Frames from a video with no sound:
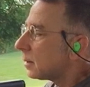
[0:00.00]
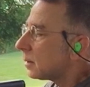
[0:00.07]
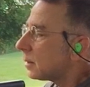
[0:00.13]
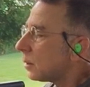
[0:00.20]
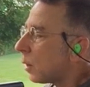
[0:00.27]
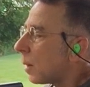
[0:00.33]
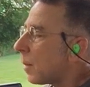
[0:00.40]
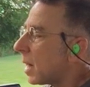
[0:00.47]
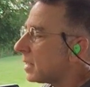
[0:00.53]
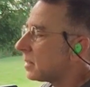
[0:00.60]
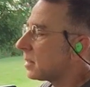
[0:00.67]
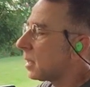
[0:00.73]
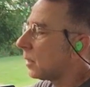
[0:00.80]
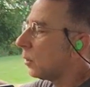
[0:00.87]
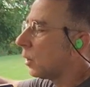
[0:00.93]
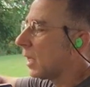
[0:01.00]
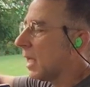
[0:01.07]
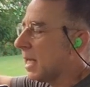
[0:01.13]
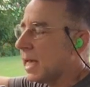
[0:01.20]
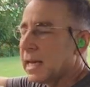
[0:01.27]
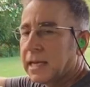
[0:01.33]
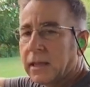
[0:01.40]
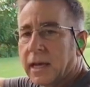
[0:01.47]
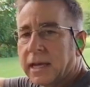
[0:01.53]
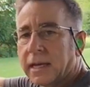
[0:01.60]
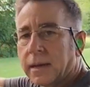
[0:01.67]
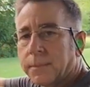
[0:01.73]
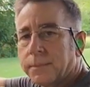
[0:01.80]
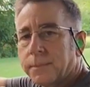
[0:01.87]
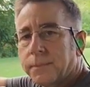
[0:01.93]
you know, I might look at getting like
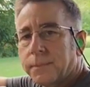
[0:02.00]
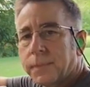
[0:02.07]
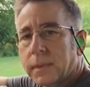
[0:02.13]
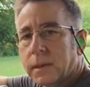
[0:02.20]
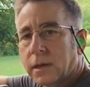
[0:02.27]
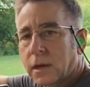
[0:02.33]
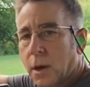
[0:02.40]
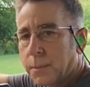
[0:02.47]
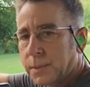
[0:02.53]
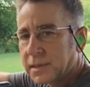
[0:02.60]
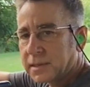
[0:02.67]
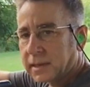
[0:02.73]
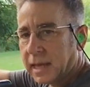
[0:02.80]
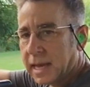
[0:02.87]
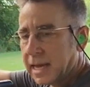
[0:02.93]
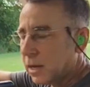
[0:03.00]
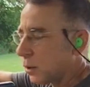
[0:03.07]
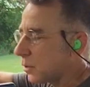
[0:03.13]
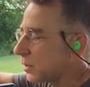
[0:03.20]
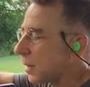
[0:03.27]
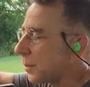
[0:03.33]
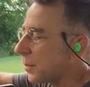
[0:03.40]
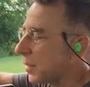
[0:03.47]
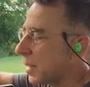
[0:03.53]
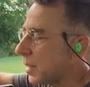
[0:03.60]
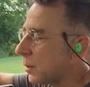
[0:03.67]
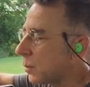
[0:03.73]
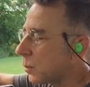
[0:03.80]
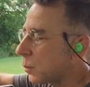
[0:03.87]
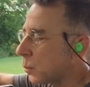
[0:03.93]
a Compass Lake or
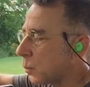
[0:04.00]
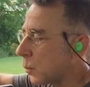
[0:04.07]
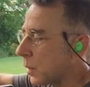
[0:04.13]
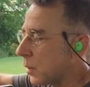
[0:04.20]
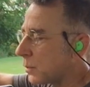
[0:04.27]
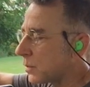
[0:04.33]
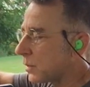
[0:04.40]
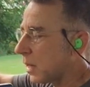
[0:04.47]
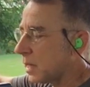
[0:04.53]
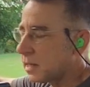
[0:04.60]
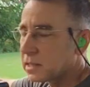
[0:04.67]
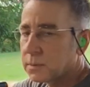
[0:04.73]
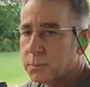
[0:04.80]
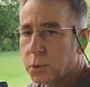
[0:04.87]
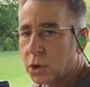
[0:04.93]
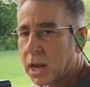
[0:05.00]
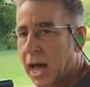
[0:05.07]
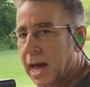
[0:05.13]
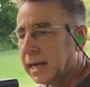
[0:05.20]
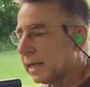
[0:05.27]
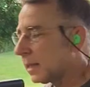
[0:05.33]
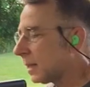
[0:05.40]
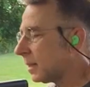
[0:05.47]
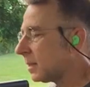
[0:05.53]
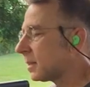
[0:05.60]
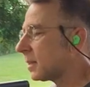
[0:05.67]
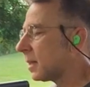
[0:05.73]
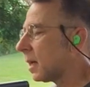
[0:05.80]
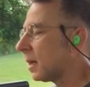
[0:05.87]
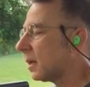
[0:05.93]
something rear sight to put on it
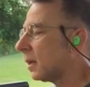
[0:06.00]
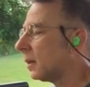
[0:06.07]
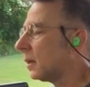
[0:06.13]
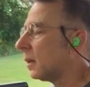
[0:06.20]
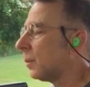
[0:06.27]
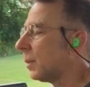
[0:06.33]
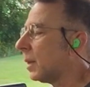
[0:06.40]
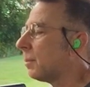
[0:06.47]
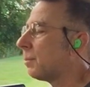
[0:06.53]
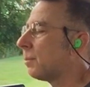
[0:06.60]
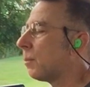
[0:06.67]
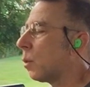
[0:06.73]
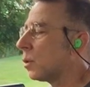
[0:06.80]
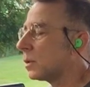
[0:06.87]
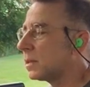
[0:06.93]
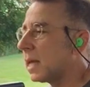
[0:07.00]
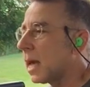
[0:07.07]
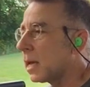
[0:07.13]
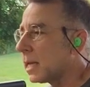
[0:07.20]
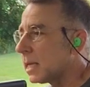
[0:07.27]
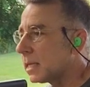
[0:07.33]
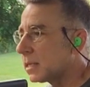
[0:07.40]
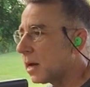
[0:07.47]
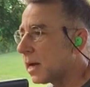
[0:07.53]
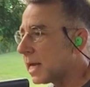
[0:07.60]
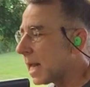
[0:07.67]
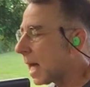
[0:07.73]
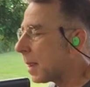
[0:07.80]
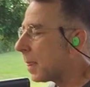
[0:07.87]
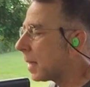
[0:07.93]
that's a little bit more tight
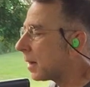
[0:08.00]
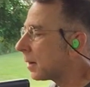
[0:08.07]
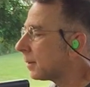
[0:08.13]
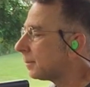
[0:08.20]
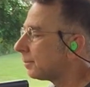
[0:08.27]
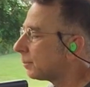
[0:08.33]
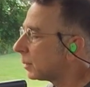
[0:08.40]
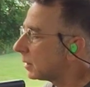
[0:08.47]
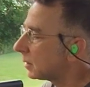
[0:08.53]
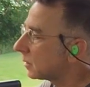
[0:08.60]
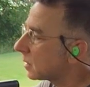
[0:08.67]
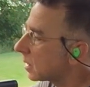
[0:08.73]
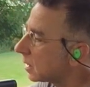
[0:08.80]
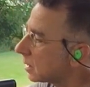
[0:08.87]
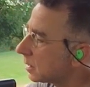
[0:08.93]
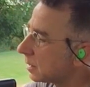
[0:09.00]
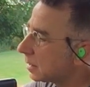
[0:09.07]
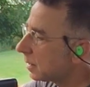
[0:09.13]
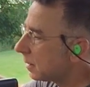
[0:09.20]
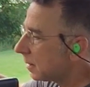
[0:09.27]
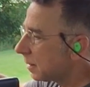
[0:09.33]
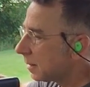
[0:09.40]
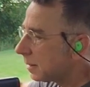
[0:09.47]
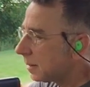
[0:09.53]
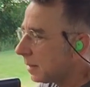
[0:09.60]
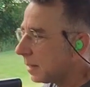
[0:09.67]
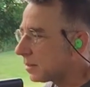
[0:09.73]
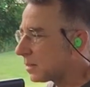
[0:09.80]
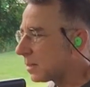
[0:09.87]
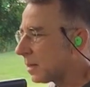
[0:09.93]
on there. But
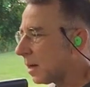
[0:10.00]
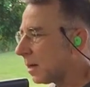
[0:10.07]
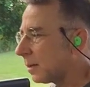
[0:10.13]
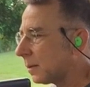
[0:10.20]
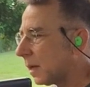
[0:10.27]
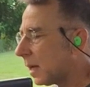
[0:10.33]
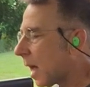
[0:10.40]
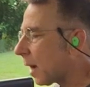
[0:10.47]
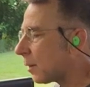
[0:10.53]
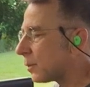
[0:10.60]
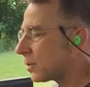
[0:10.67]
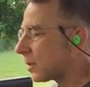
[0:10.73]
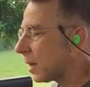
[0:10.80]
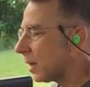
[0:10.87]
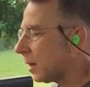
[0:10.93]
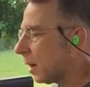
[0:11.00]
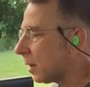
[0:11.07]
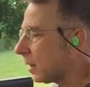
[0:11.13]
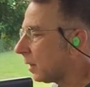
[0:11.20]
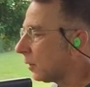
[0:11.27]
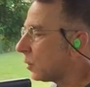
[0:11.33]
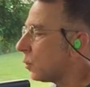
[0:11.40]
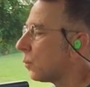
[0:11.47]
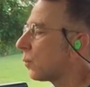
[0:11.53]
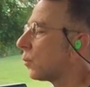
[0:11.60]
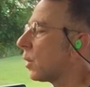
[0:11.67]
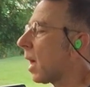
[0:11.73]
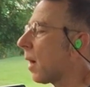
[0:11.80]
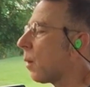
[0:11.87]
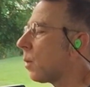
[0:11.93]
it's an iron sight gun. It'll do for
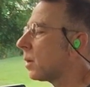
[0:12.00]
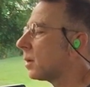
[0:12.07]
now.